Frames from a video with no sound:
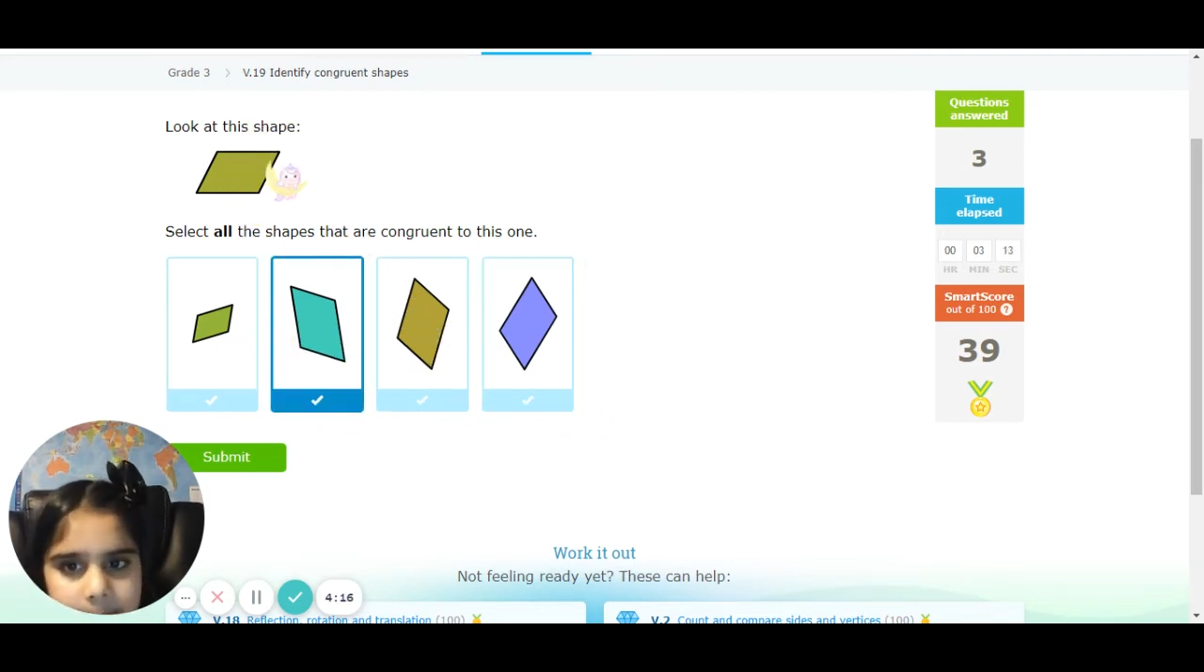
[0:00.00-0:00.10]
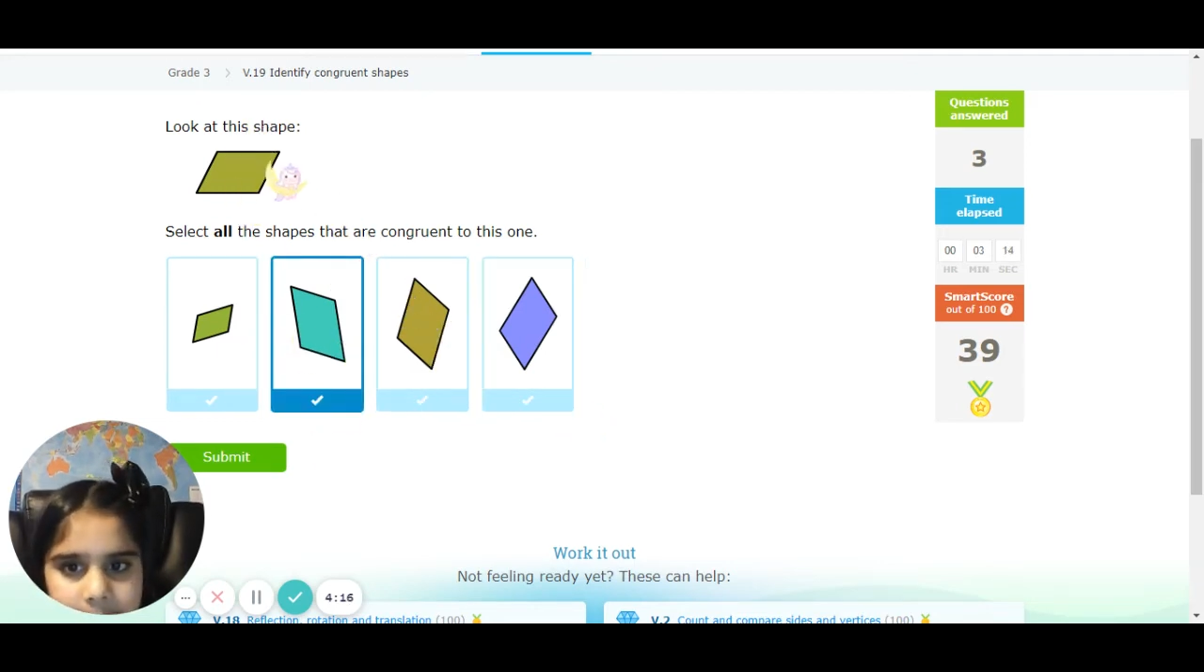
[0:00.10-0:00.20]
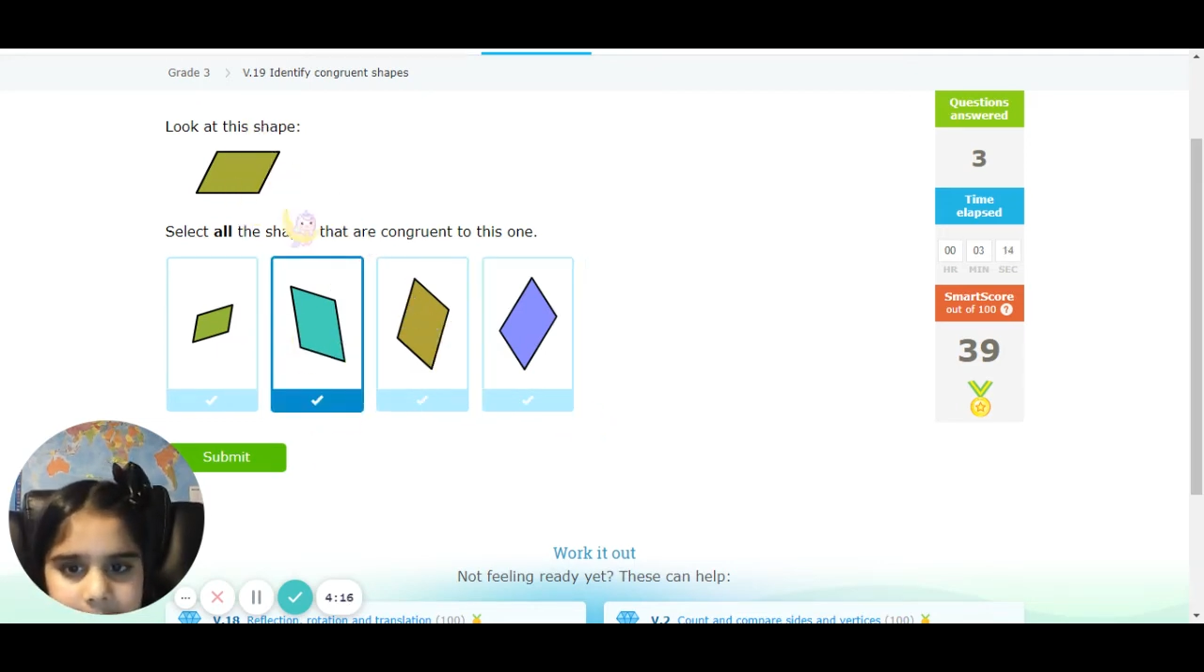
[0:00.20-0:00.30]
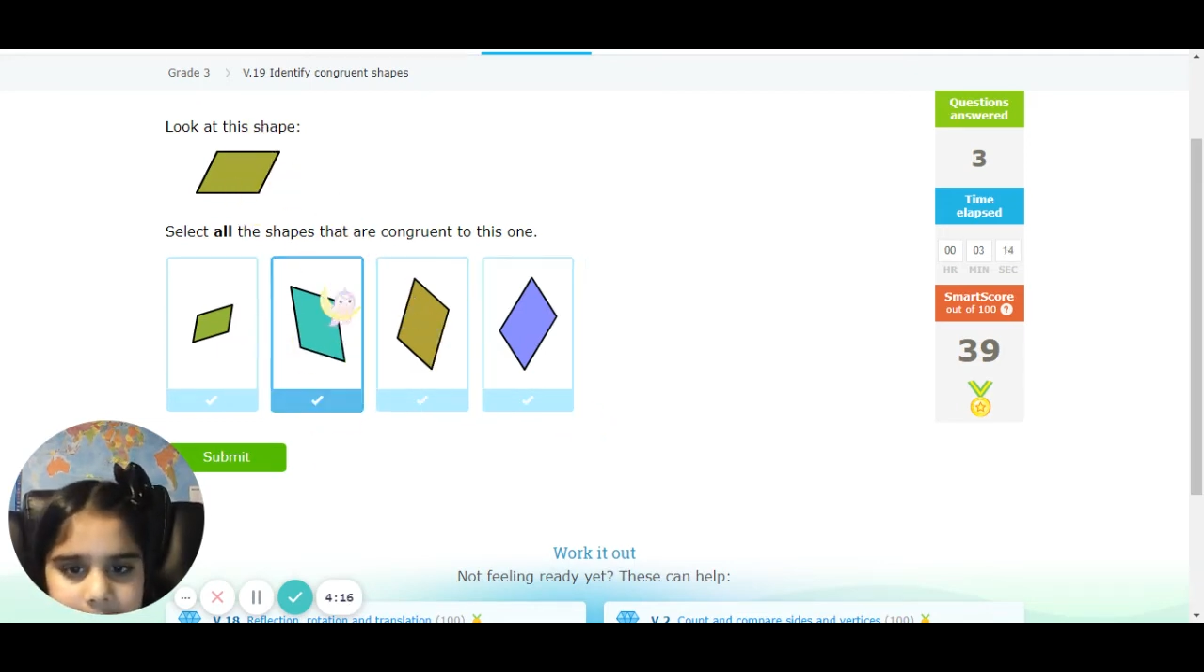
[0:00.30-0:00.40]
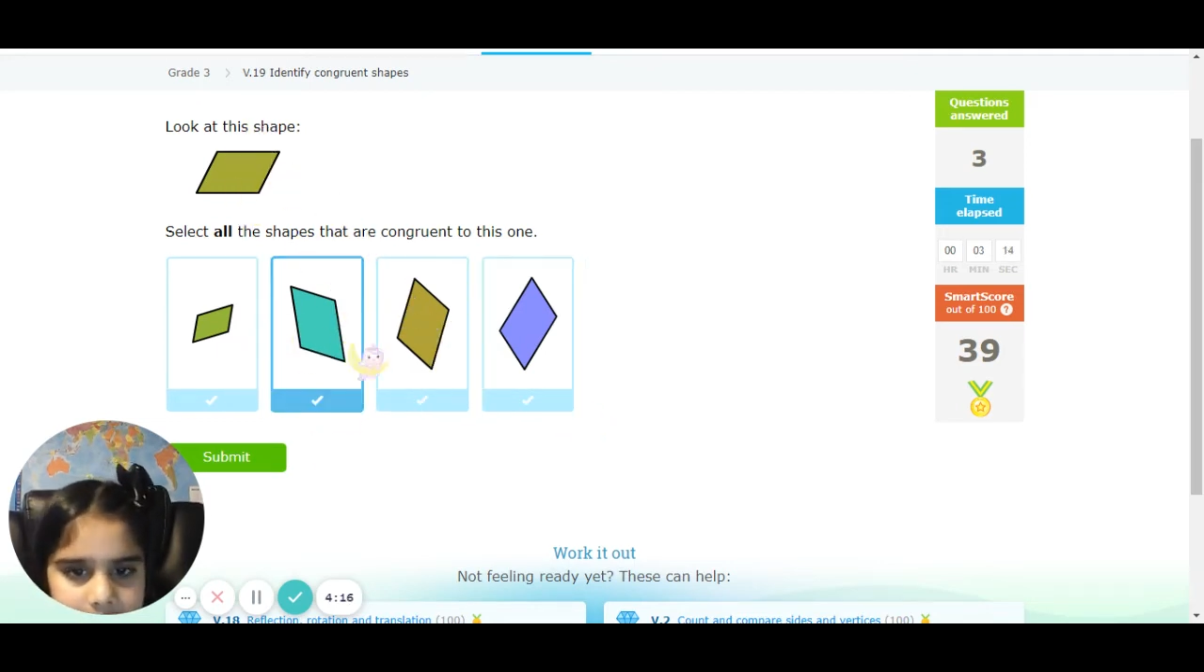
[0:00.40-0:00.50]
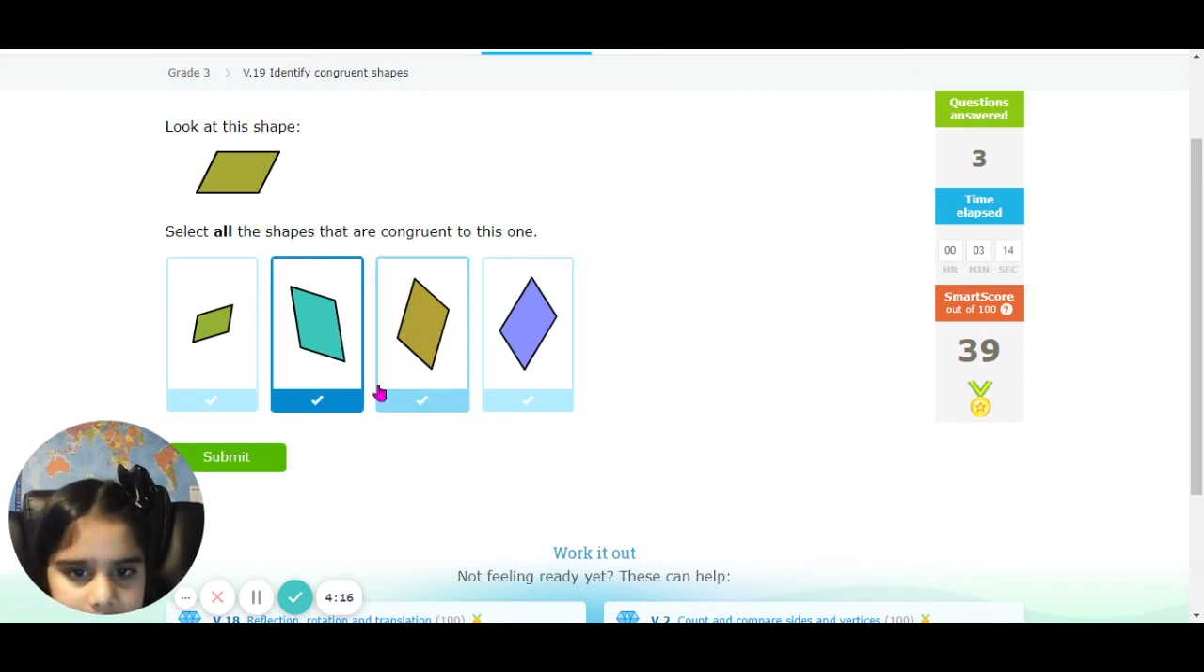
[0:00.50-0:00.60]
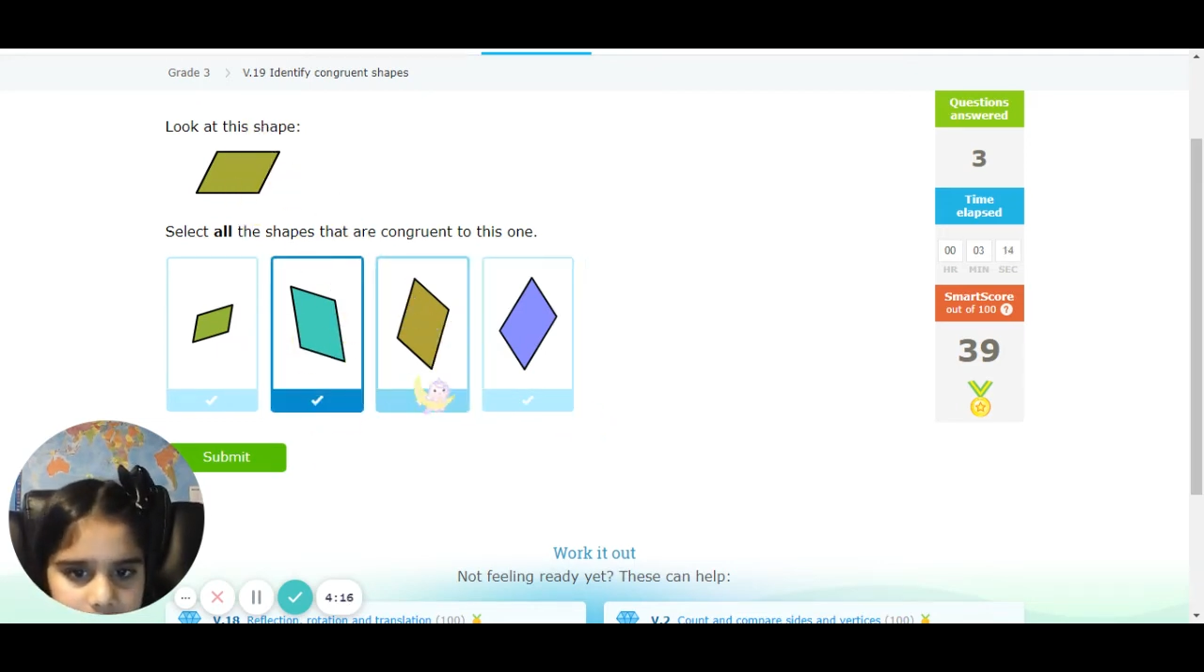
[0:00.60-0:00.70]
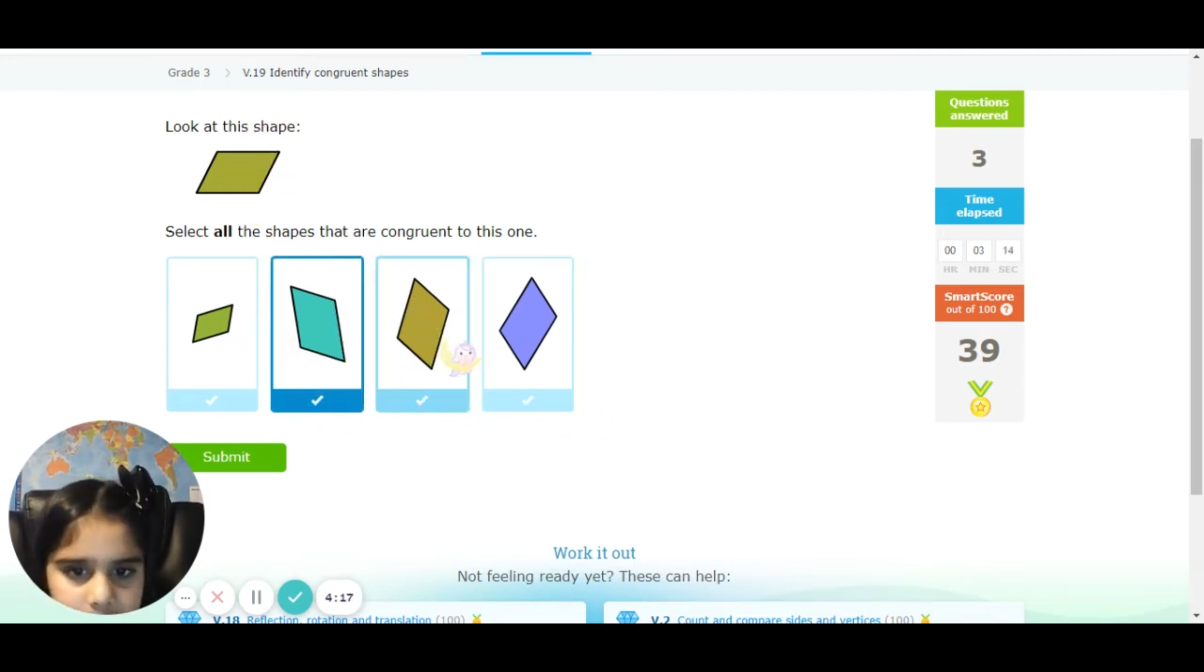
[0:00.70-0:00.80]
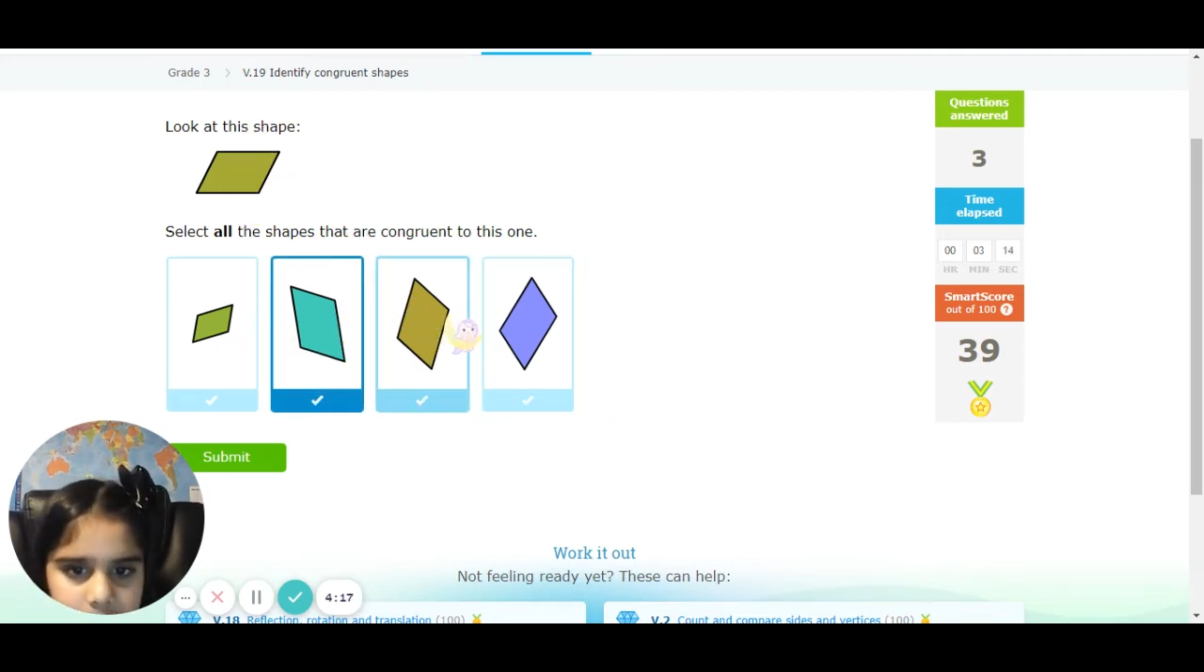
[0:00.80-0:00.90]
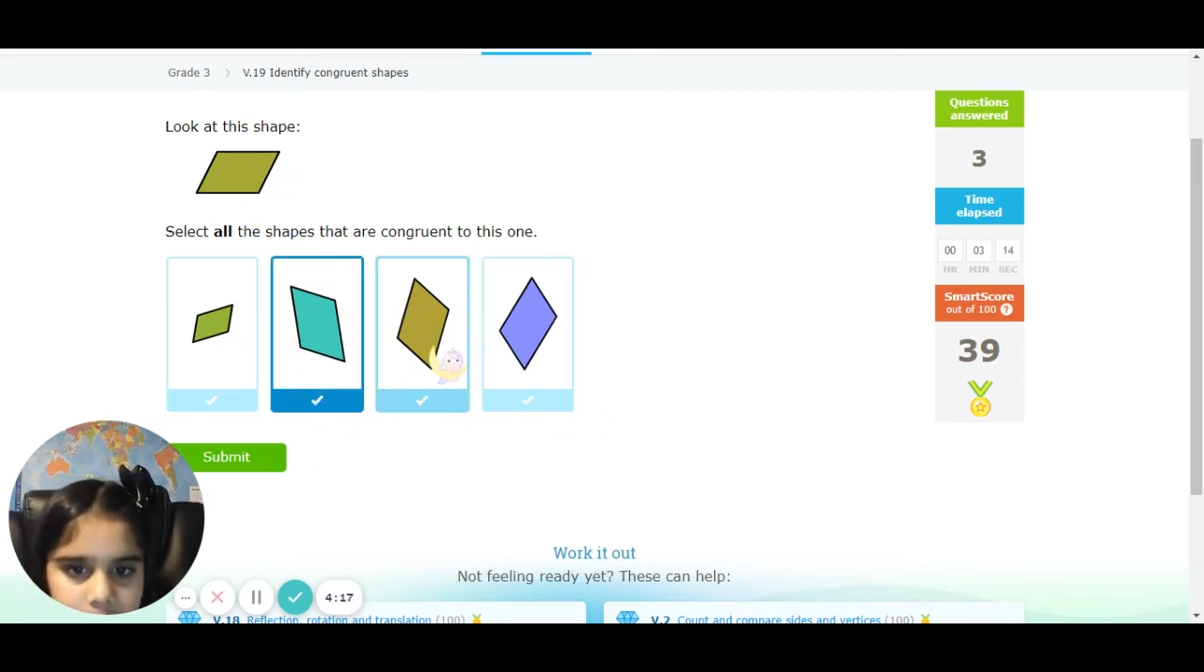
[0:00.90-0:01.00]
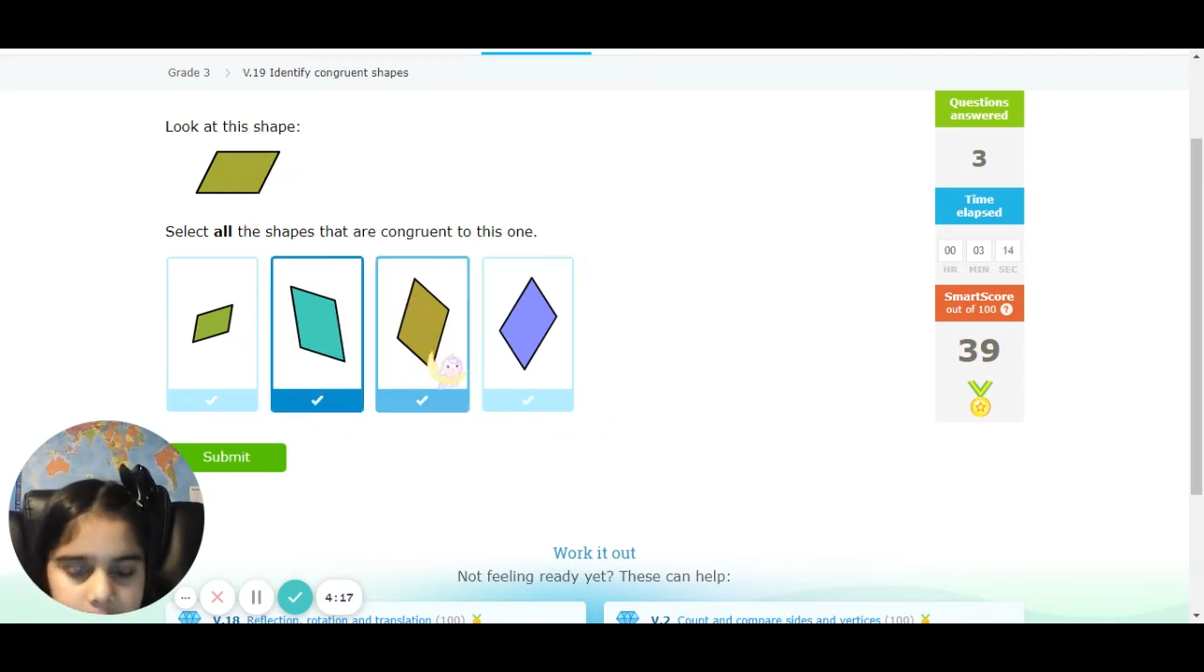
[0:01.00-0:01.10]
This is also